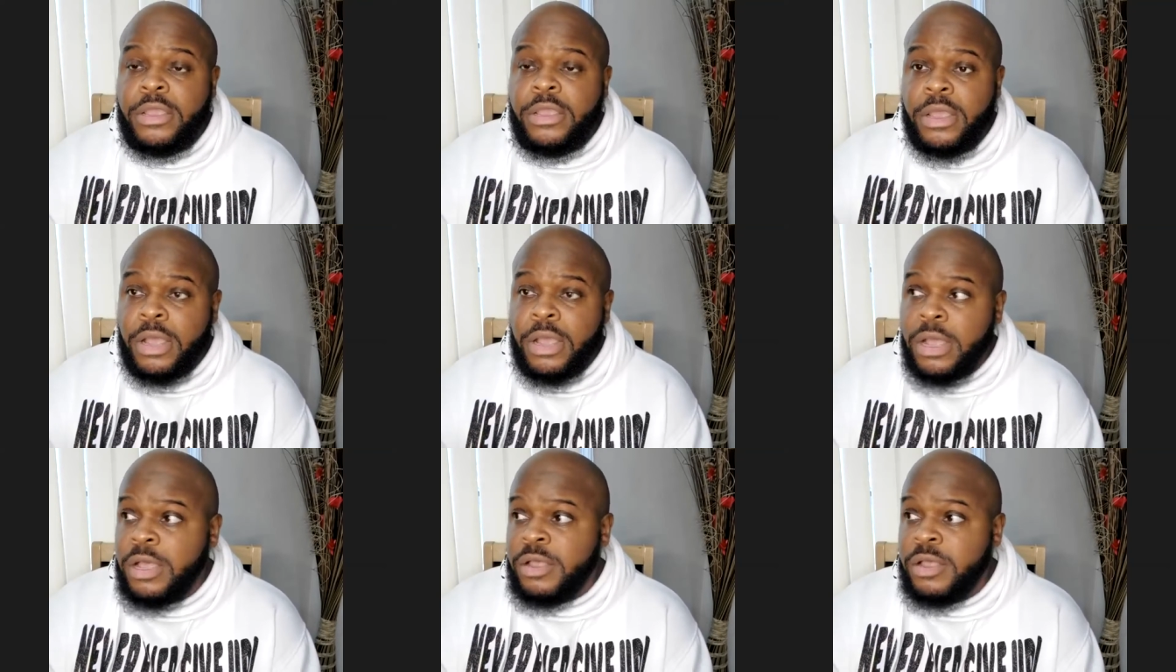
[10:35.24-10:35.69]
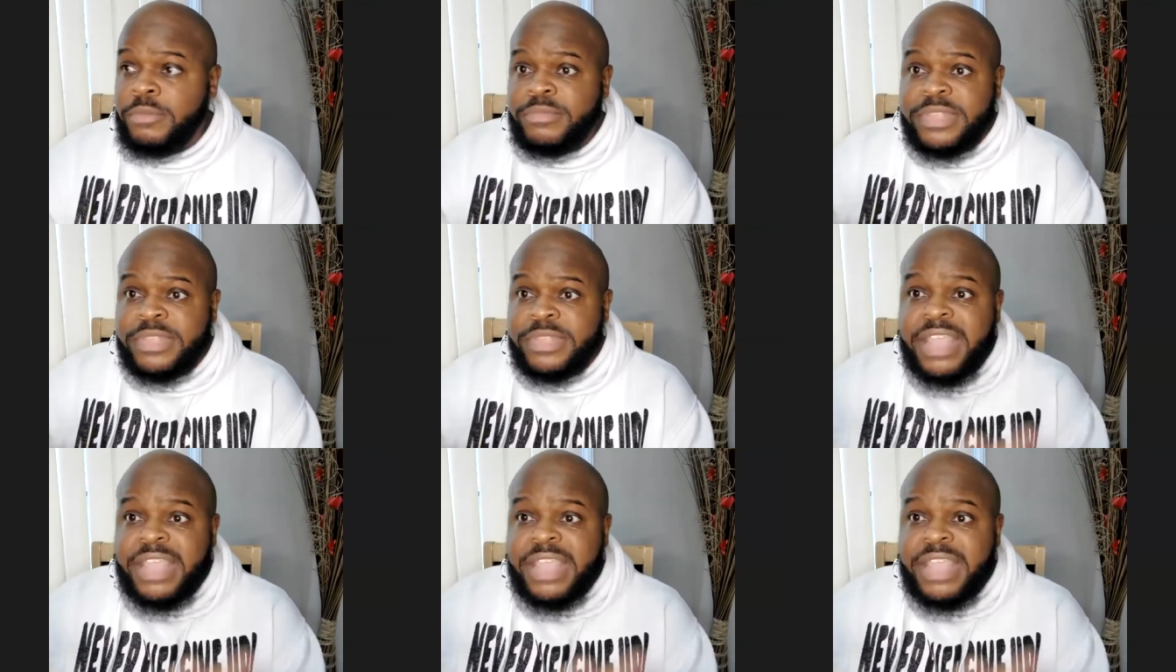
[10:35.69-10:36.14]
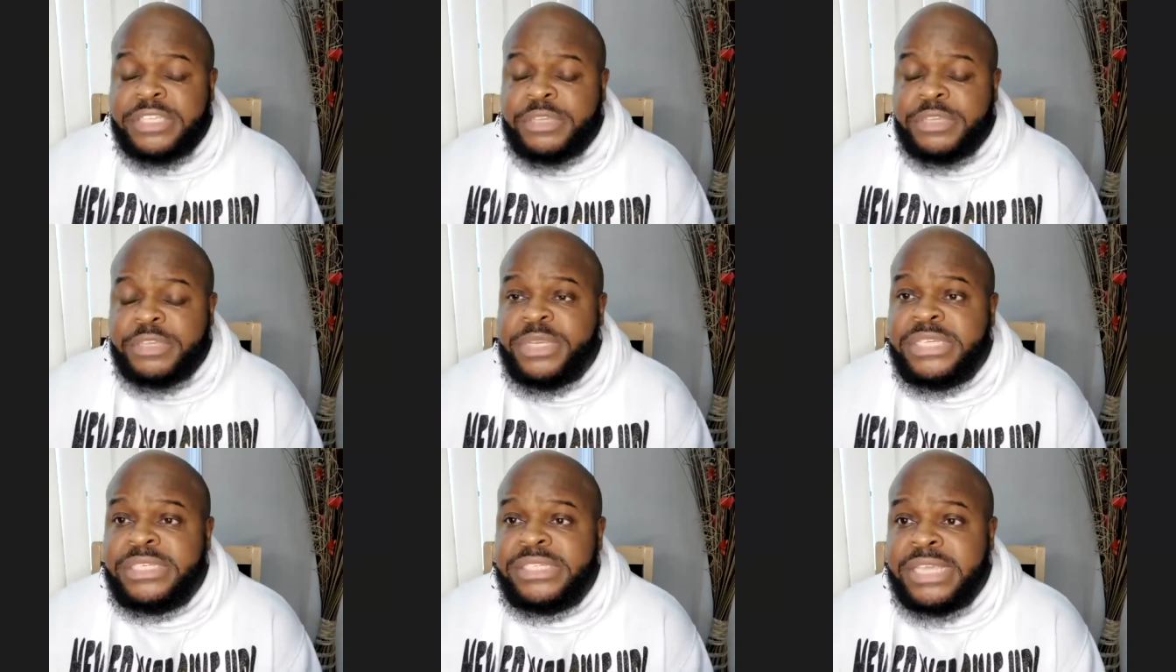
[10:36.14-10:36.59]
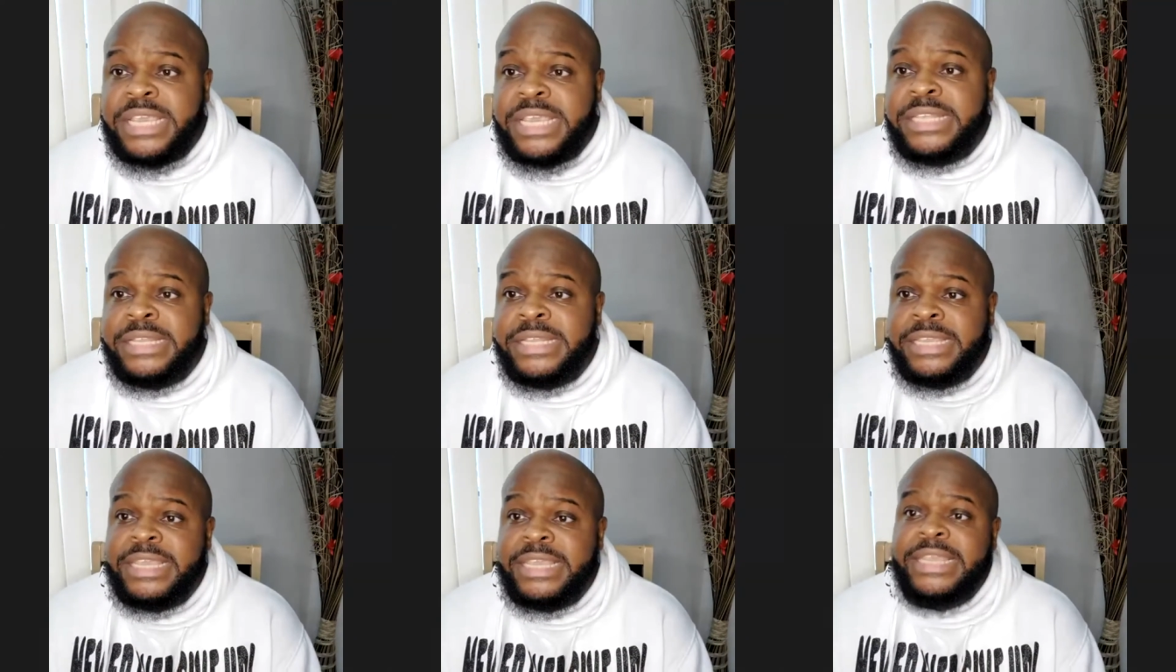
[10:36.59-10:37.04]
um, never to be
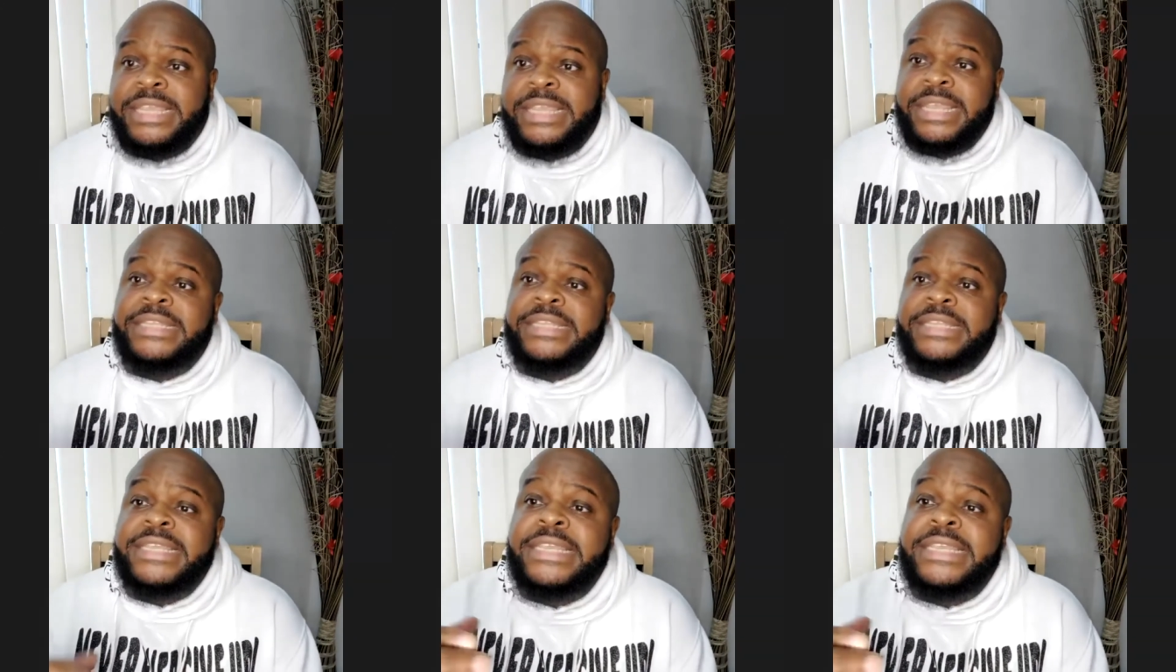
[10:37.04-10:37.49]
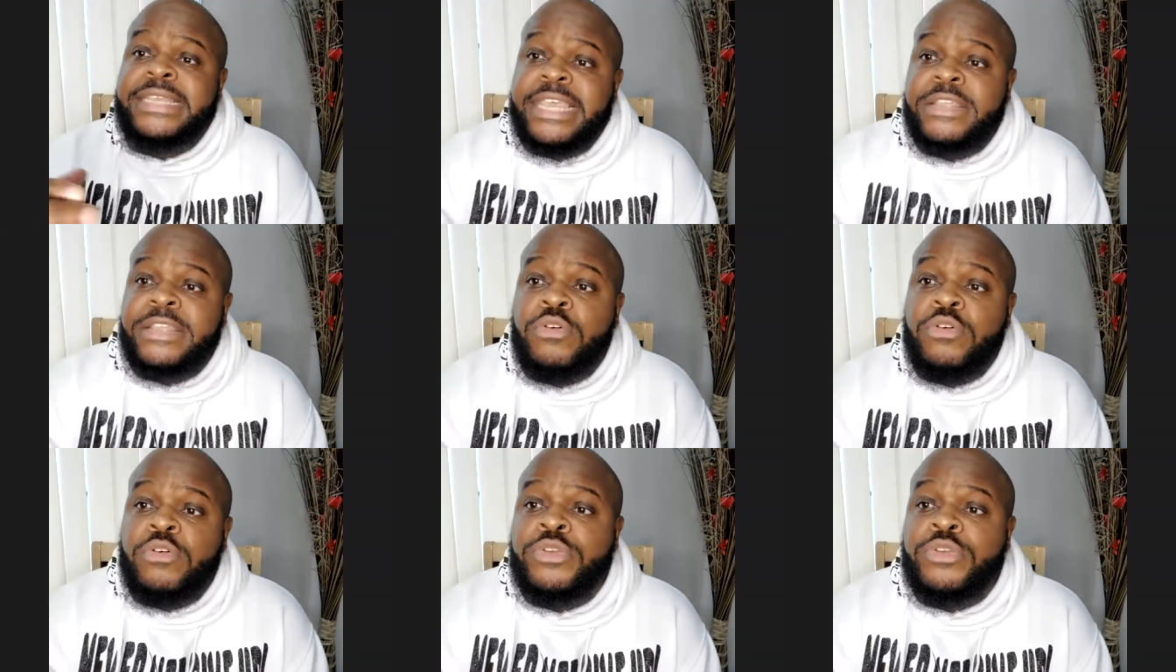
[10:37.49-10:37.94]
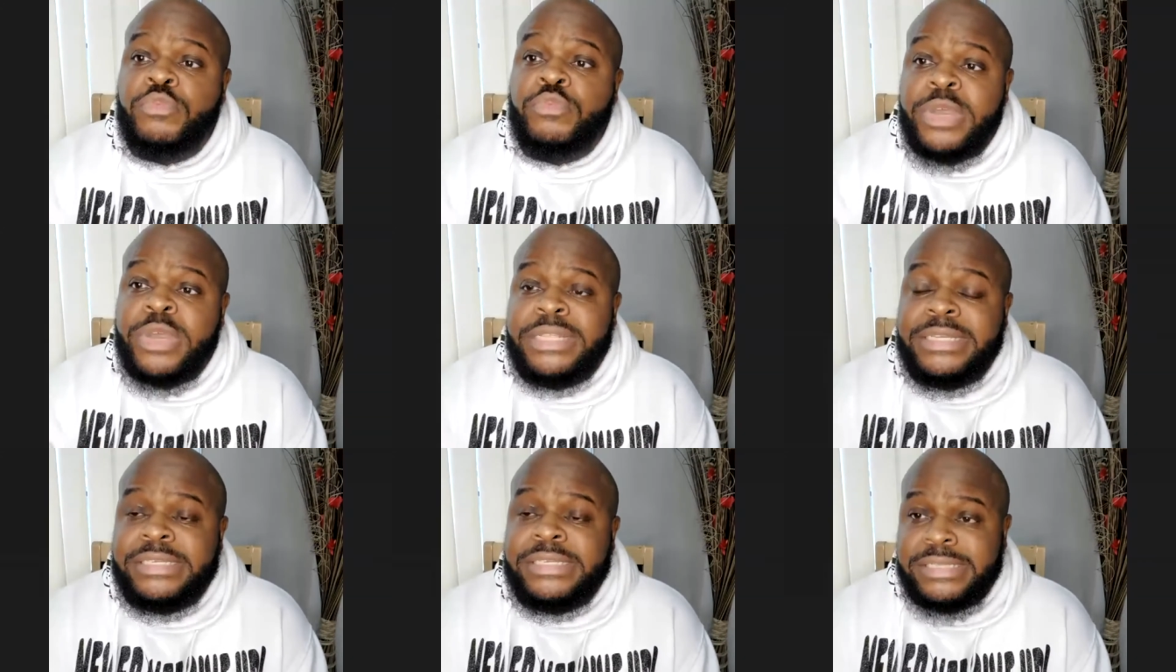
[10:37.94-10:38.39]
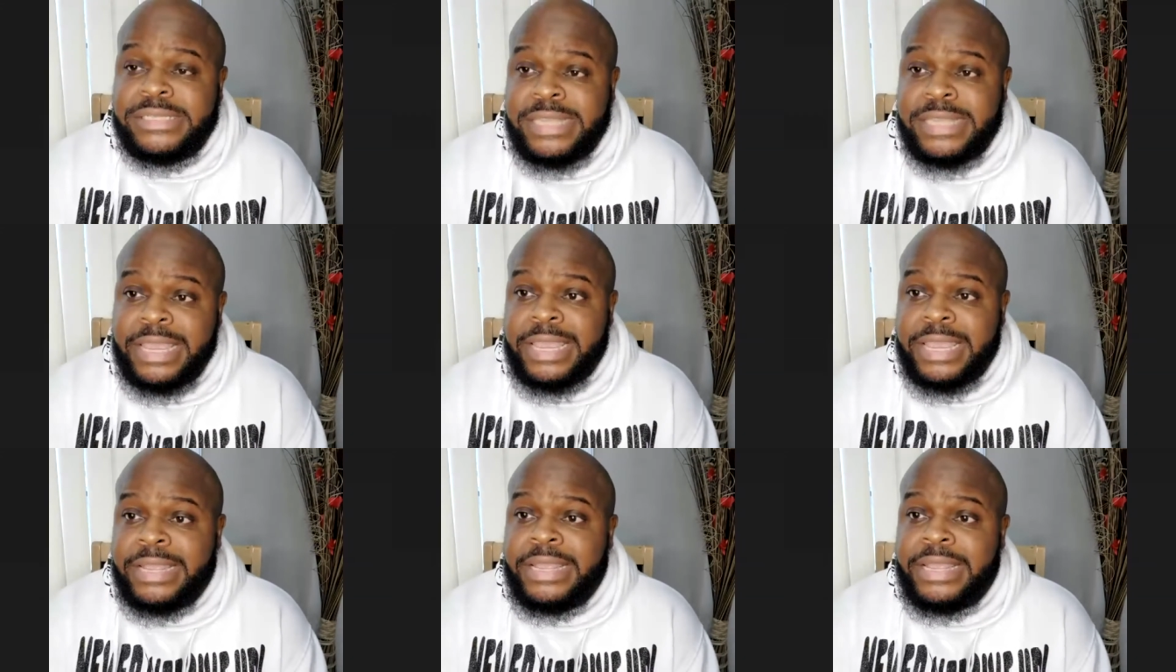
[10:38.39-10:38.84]
seen again, and then get on a witness
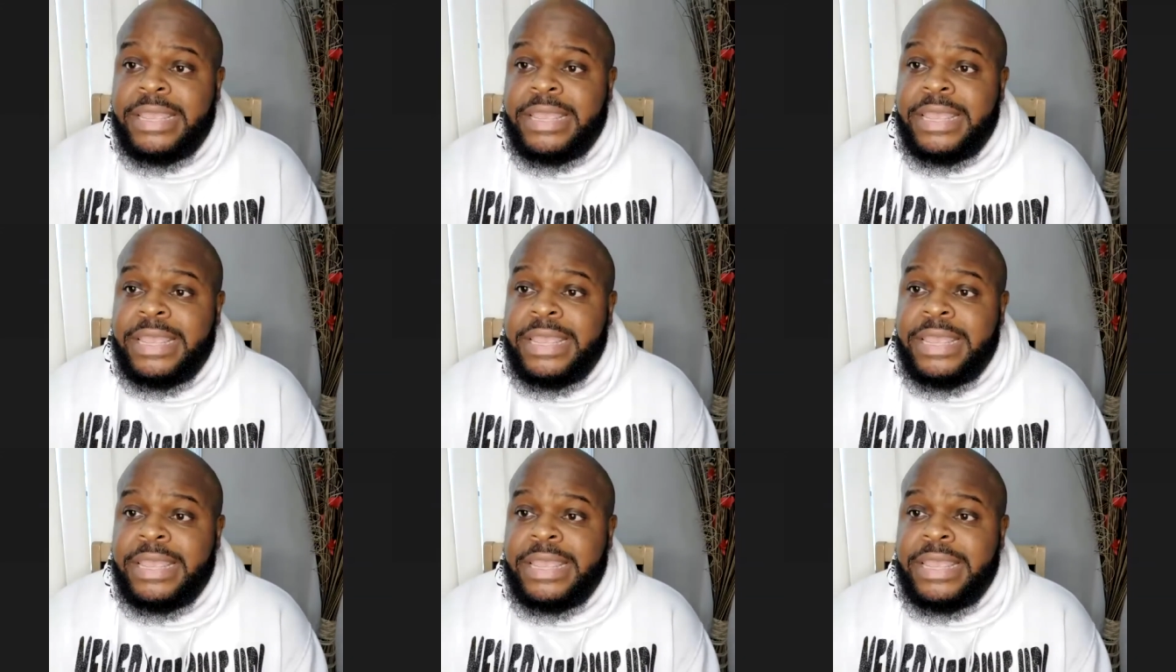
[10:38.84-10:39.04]
stand